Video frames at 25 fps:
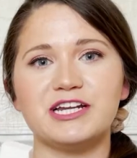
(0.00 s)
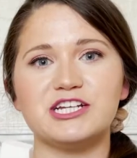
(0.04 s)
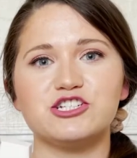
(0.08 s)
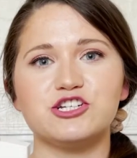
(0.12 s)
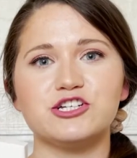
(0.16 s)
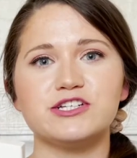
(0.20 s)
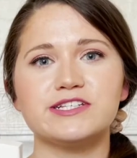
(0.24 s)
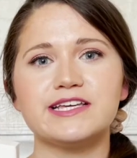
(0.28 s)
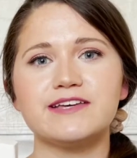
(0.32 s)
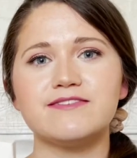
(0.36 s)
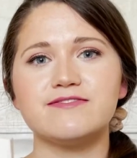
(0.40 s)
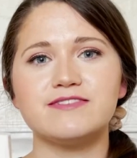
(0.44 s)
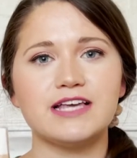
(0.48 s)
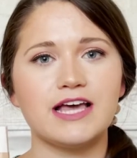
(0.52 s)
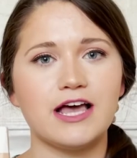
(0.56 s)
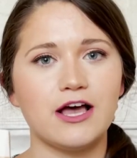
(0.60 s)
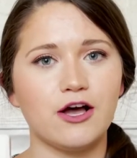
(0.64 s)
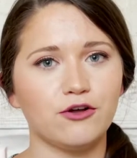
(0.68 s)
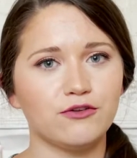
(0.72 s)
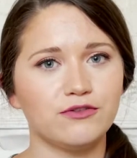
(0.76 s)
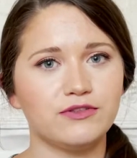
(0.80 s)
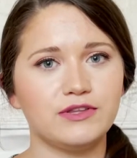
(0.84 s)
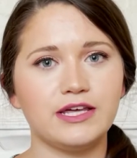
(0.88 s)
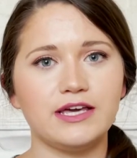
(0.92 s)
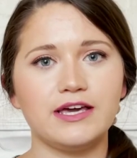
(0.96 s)
it just gives a
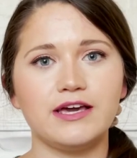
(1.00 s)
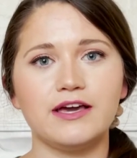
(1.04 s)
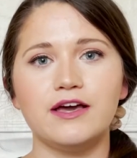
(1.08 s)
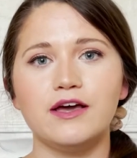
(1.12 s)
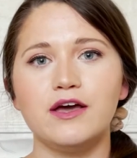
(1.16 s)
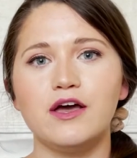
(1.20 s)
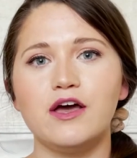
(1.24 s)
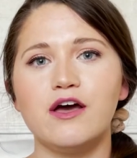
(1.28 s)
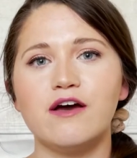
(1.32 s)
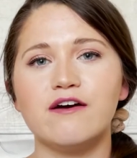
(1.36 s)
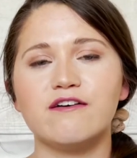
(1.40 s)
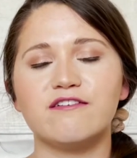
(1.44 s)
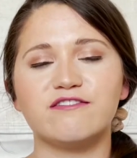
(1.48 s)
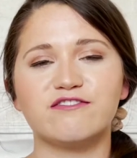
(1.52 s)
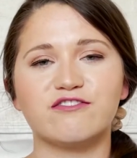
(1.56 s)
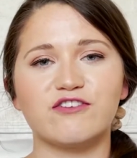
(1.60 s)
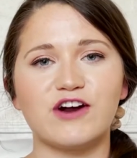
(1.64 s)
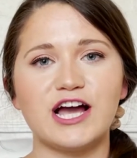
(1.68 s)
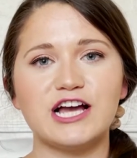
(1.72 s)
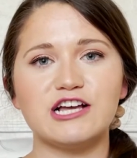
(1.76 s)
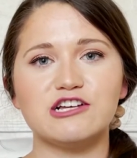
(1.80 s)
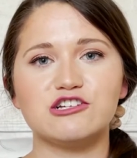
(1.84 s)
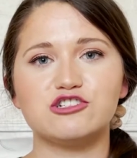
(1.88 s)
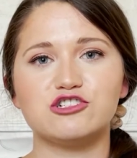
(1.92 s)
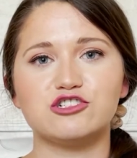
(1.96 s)
healthy,
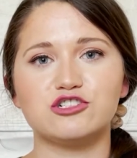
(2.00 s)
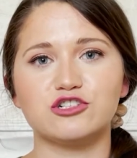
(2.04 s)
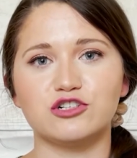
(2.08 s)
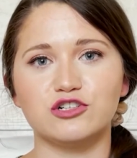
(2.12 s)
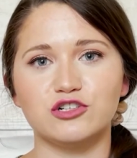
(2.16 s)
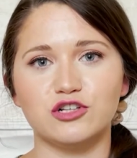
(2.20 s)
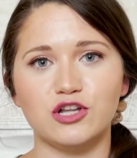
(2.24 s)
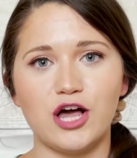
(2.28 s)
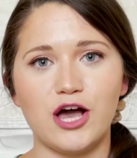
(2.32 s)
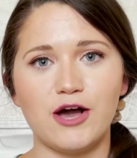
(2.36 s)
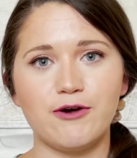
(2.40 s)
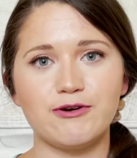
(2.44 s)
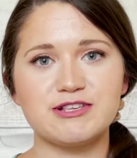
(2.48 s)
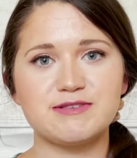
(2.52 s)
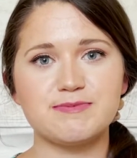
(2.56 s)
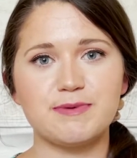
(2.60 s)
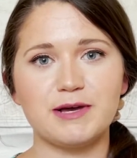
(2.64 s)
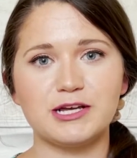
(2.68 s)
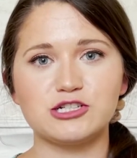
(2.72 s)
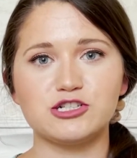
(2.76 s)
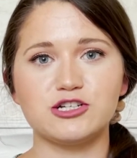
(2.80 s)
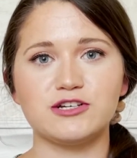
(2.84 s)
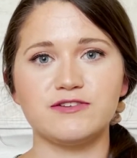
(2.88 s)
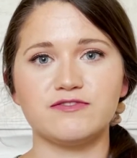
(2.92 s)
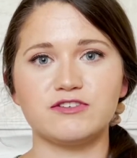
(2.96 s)
fresh glow,
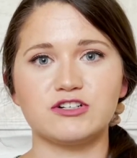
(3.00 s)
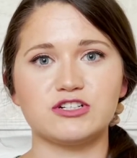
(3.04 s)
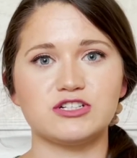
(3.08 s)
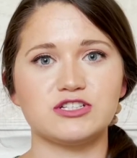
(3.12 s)
especially for